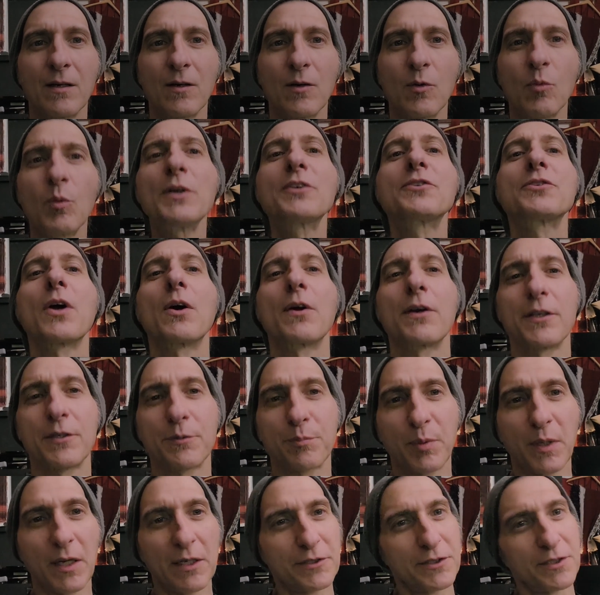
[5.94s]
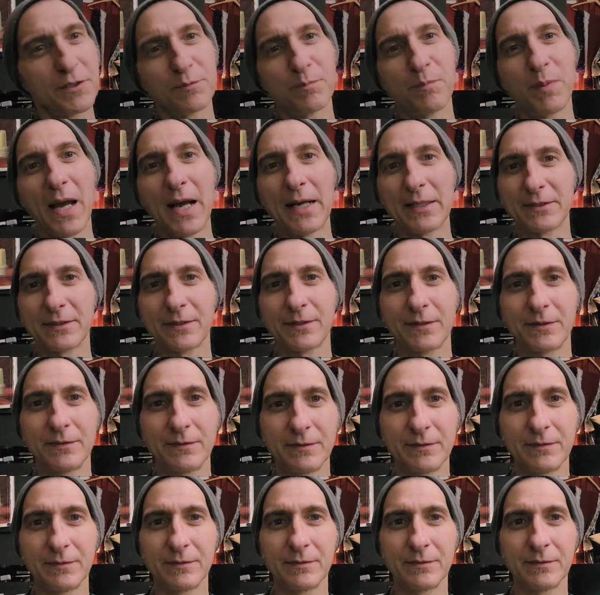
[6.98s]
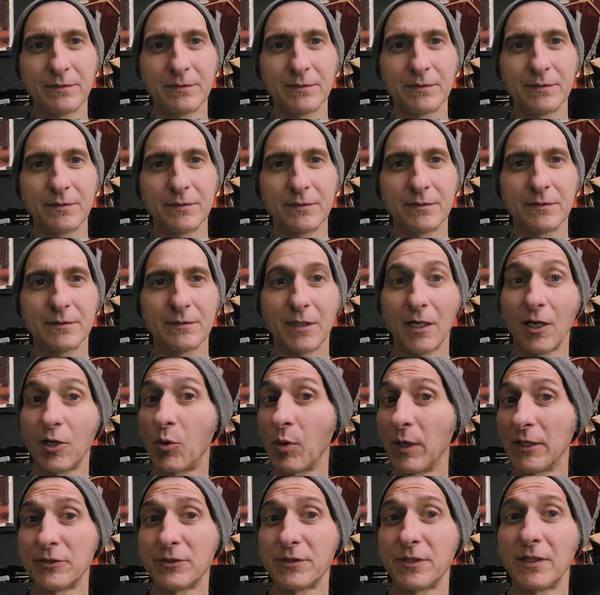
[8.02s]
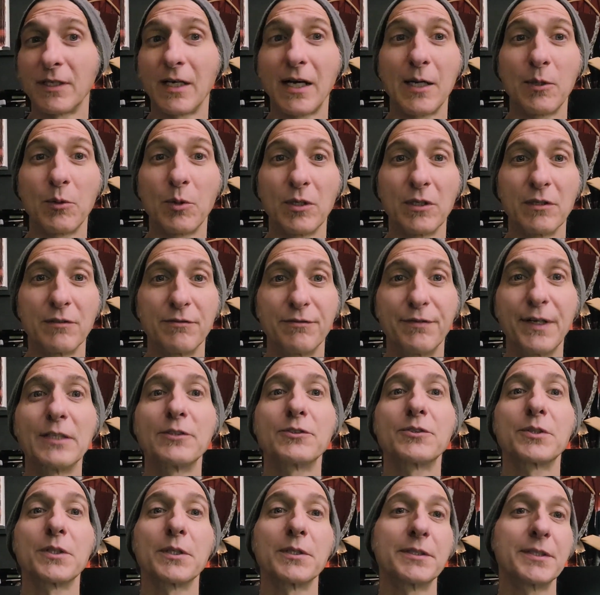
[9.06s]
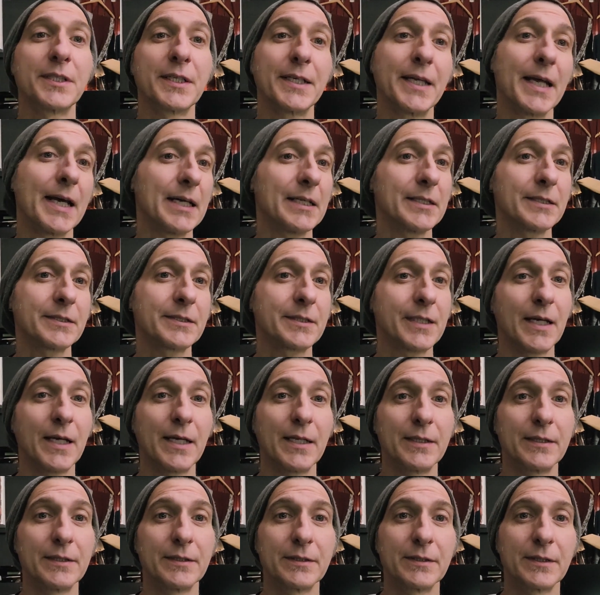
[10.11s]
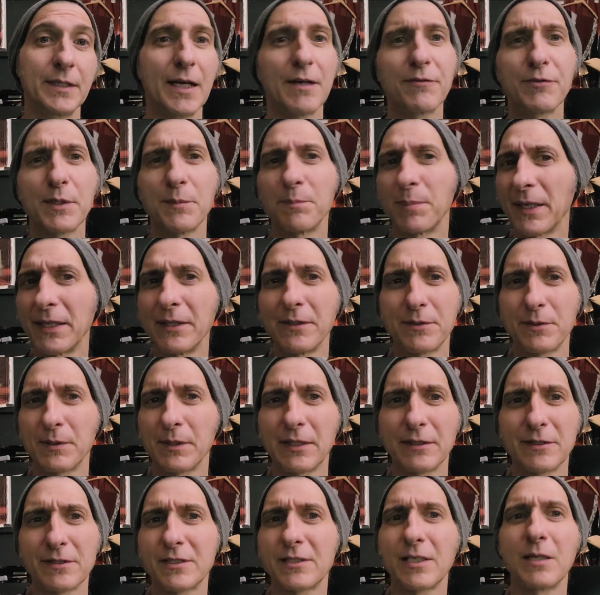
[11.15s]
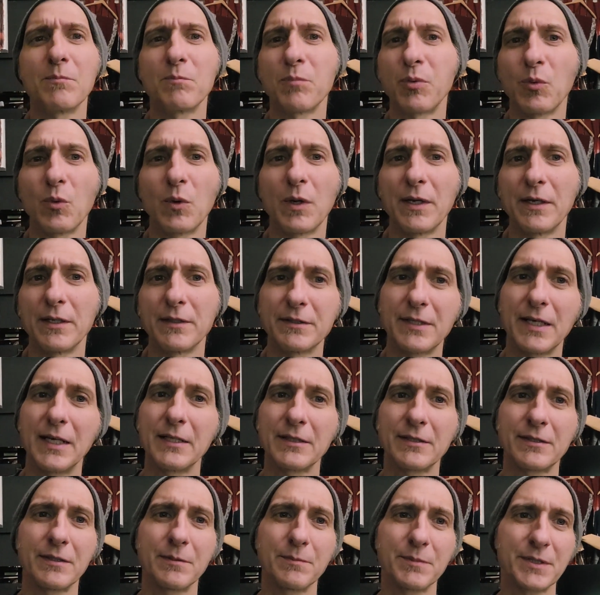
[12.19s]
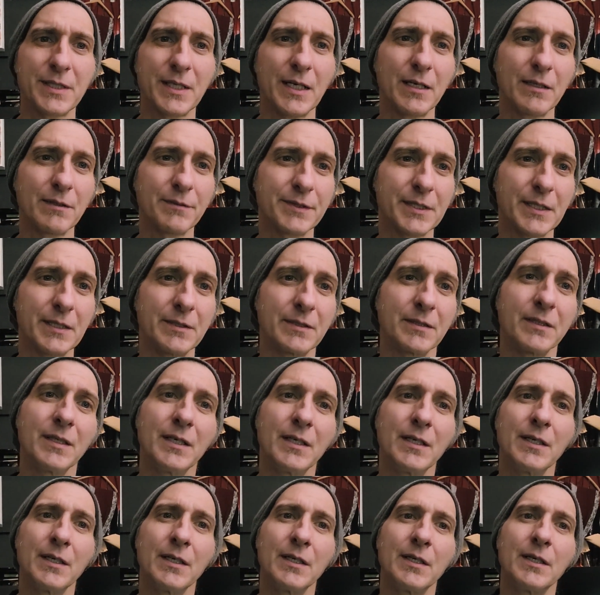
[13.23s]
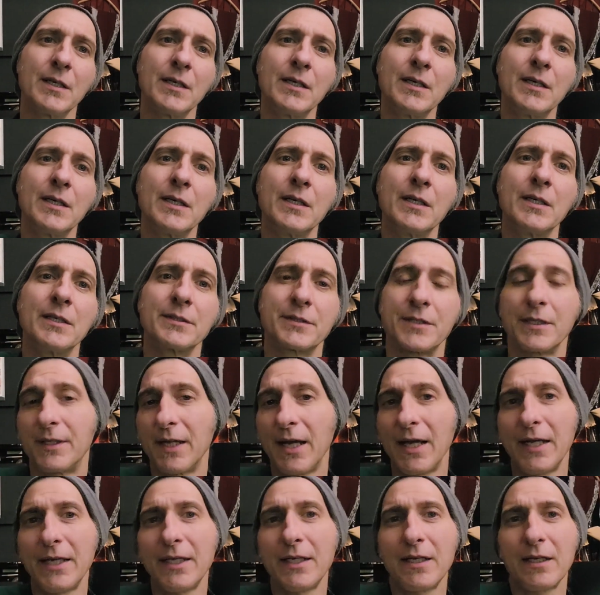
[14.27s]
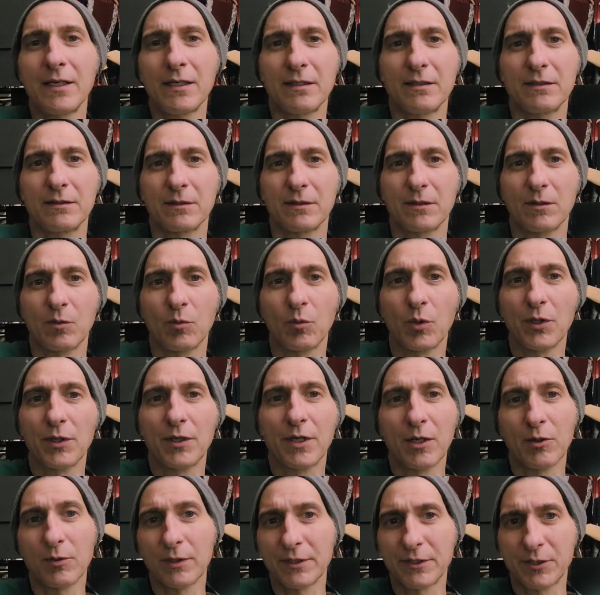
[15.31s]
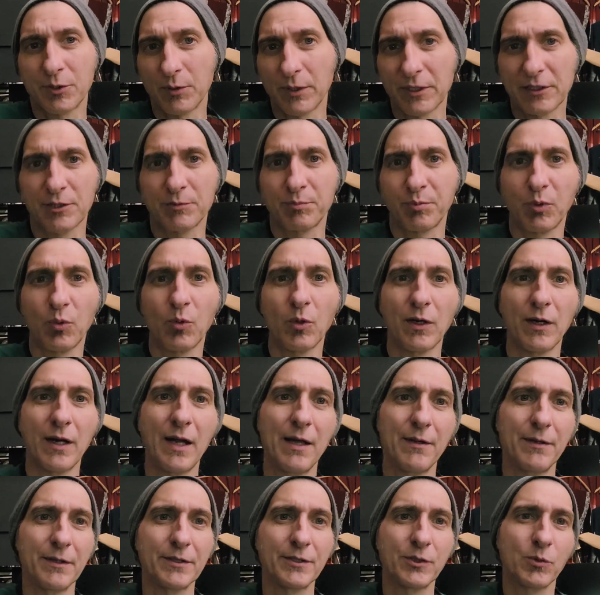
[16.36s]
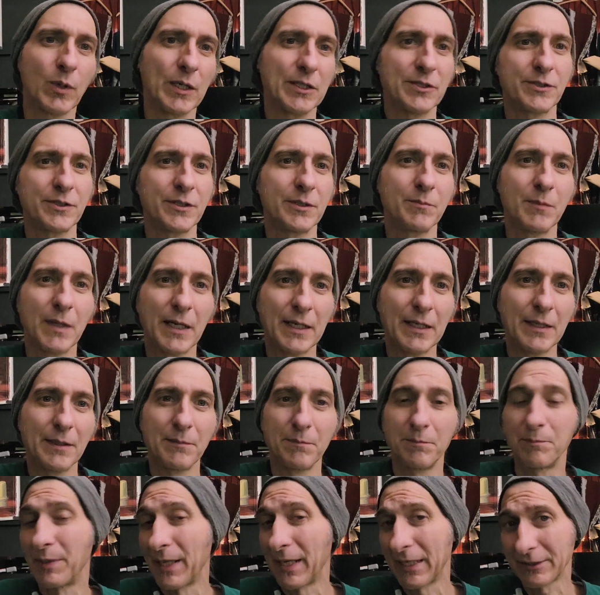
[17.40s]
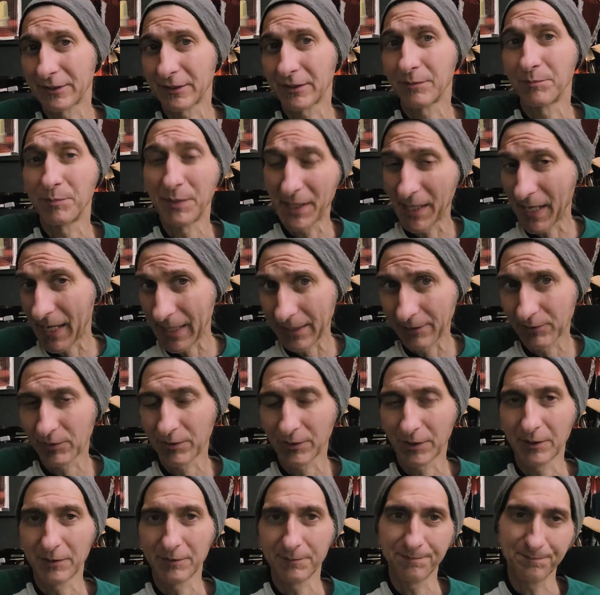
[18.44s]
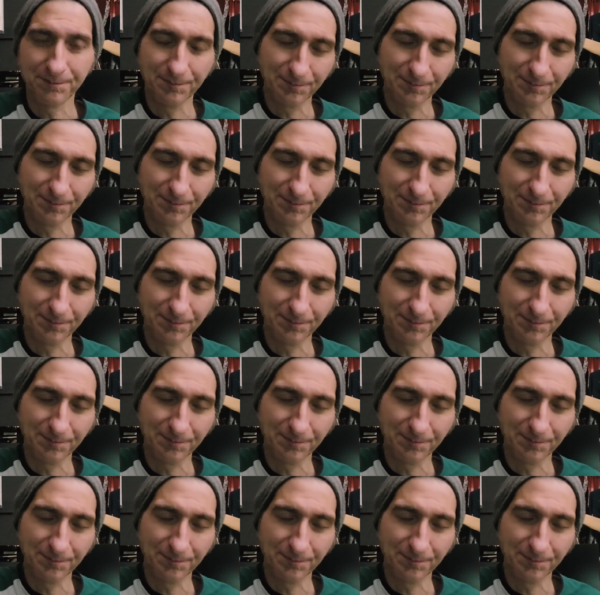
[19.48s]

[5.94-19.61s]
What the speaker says: Which artist brush is best? A question I would venture to guess that every painter at some point has asked themselves, and today we're going to explore how this question might best be answered.